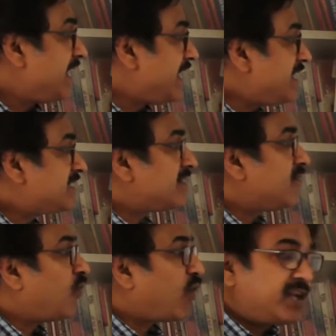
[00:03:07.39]
is
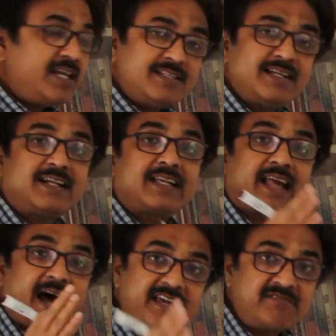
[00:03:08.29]
what is the
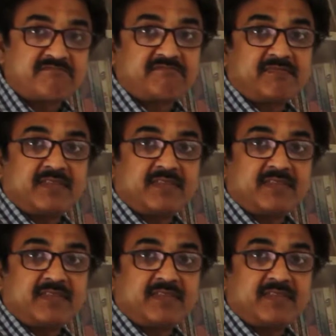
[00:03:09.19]
time